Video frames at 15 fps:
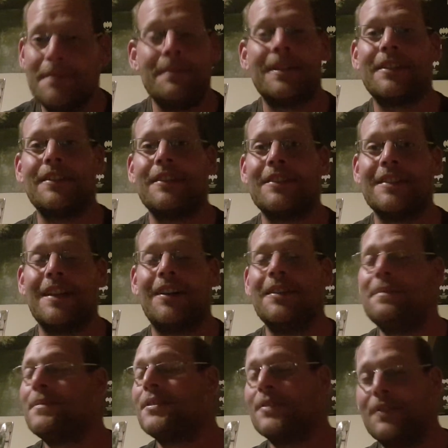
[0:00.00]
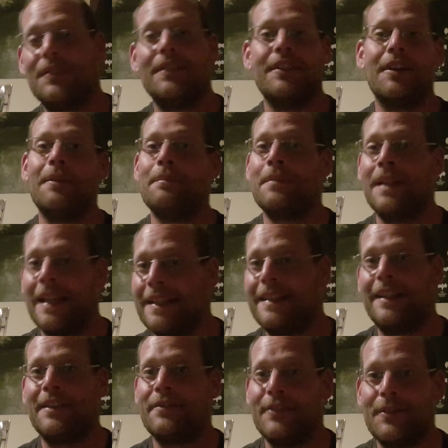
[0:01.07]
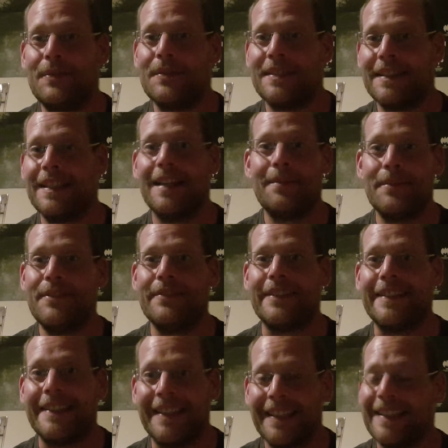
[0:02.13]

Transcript: Because I'm sure there are plenty of faults in that movie.